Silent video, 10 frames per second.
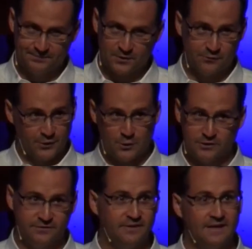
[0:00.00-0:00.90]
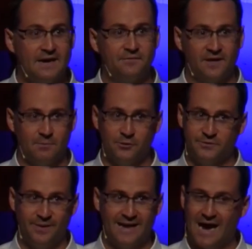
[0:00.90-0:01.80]
Over the course of a lifetime, we'll
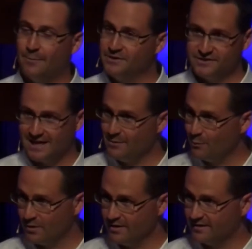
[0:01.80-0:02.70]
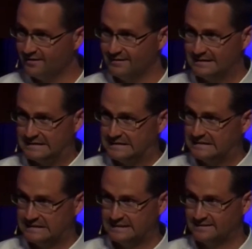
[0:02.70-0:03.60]
spend how much time at work?
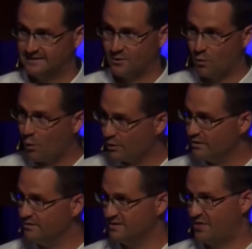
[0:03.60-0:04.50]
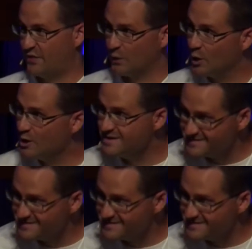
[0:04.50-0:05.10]
A quarter? A third?